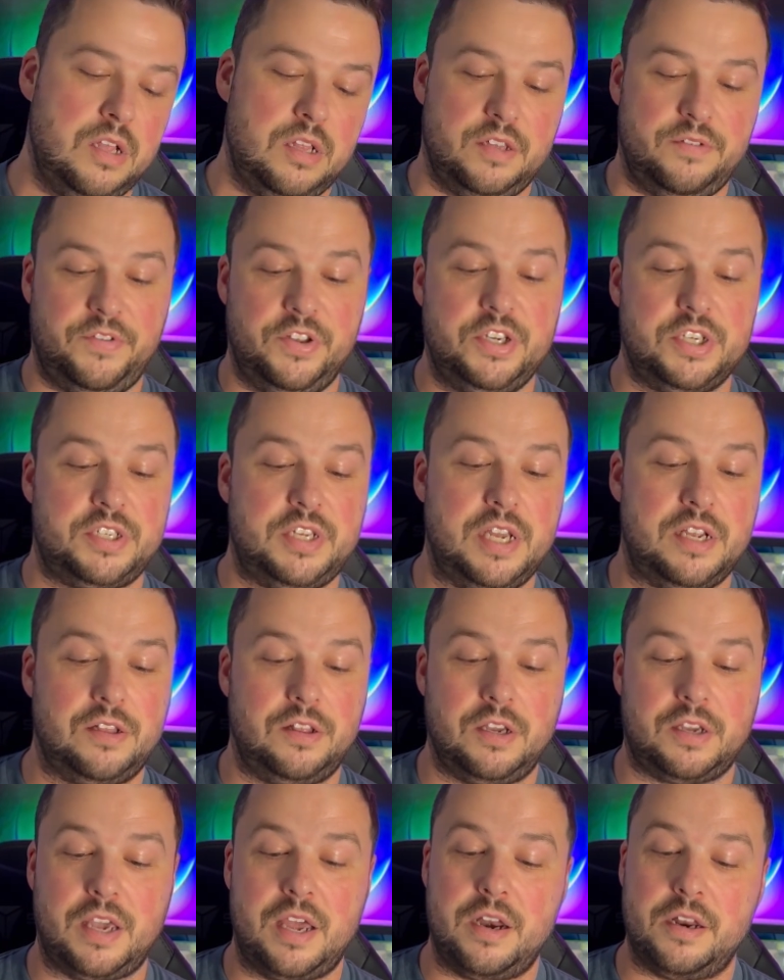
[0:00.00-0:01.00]
If you just take a
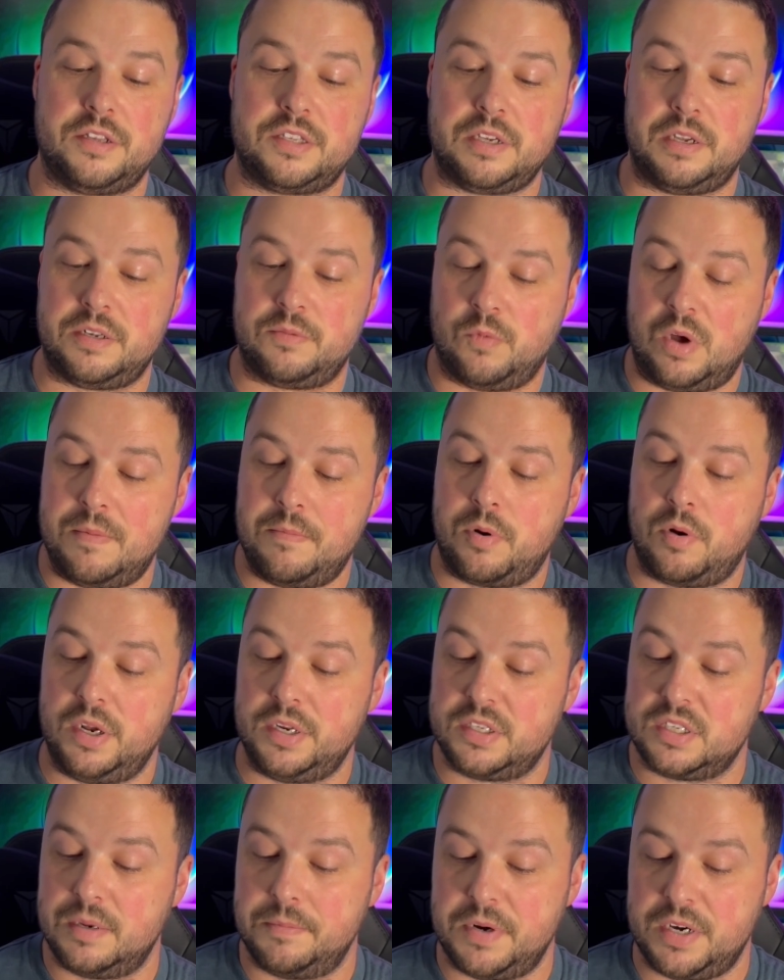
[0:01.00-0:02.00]
look at it, it's at one
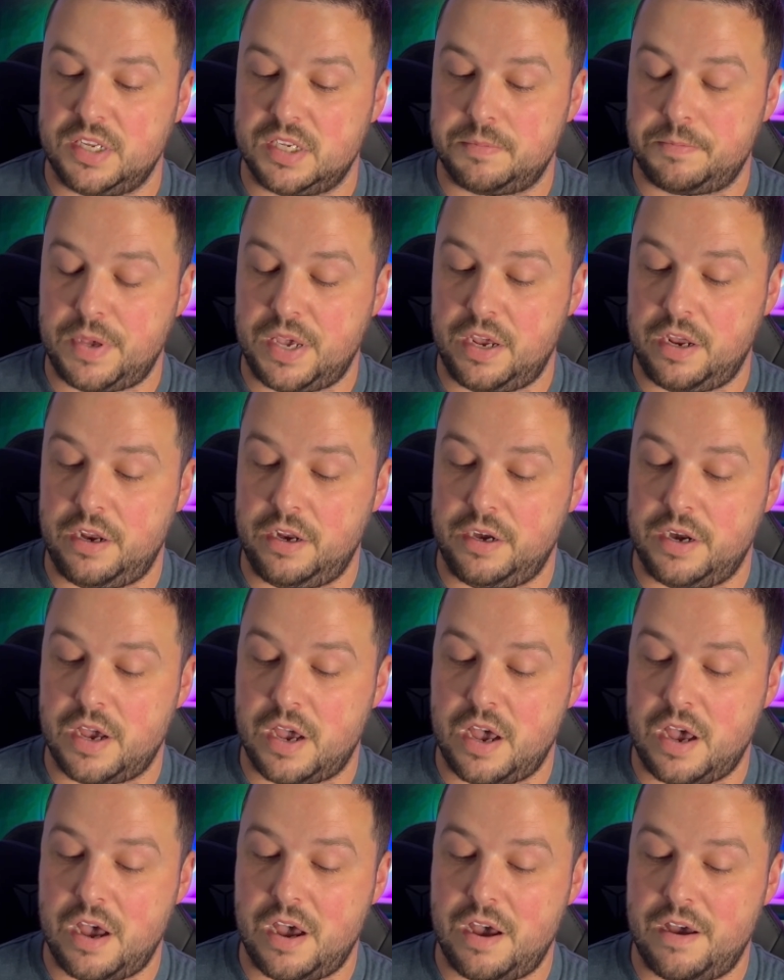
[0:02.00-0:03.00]
point somebody's paid
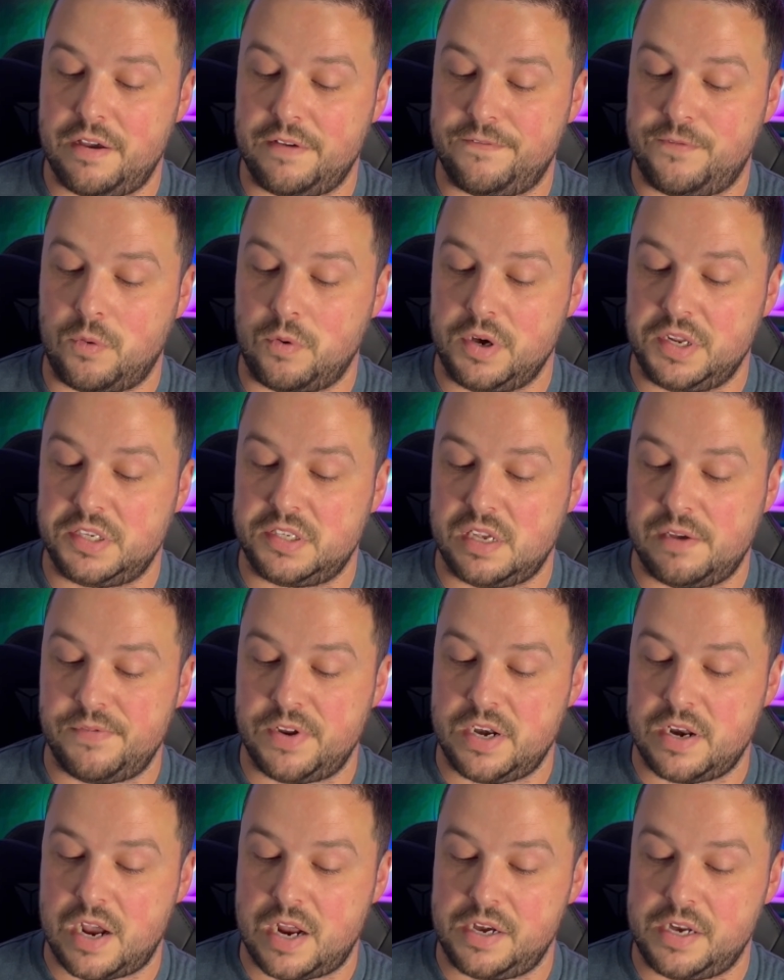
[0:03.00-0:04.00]

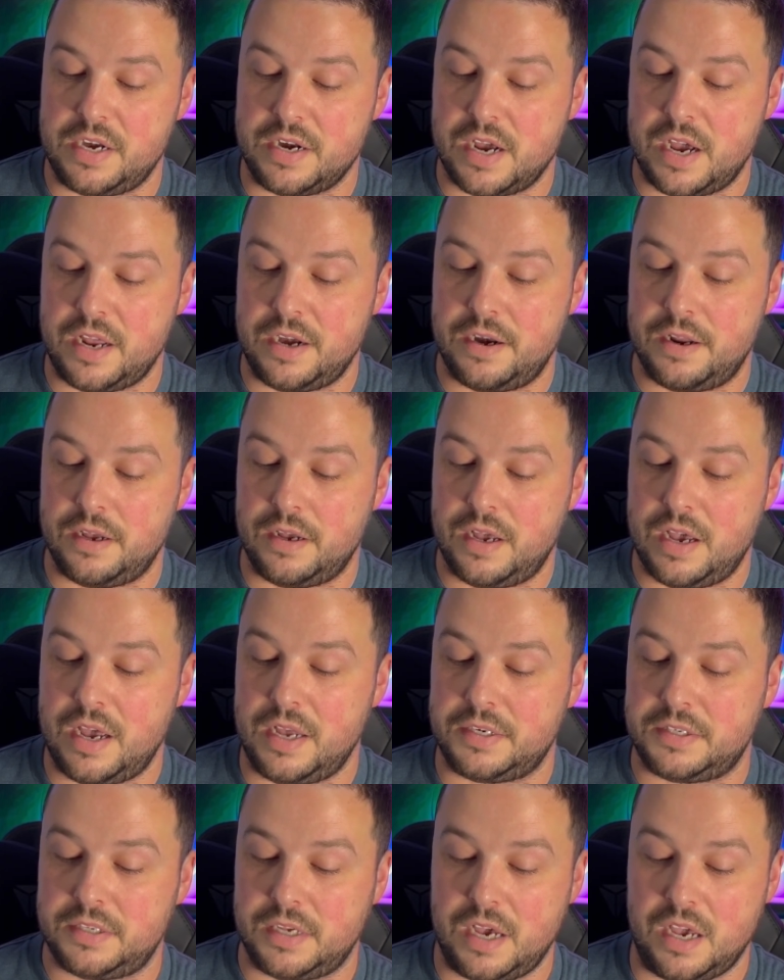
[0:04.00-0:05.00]
$47.99
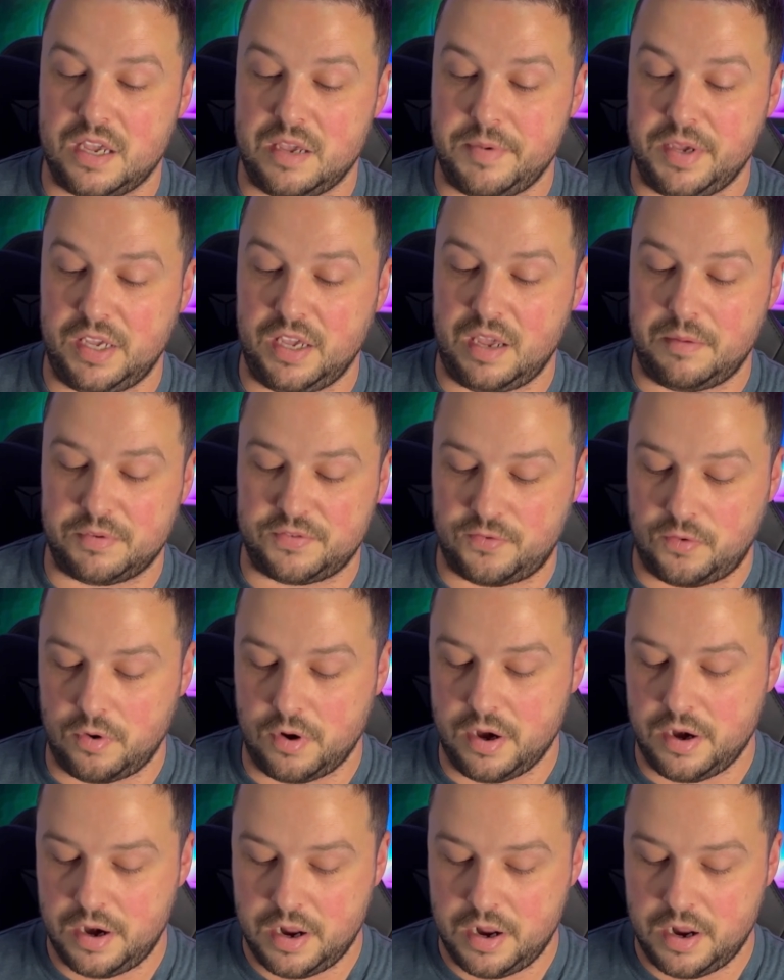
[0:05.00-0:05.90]
at EB Games for it.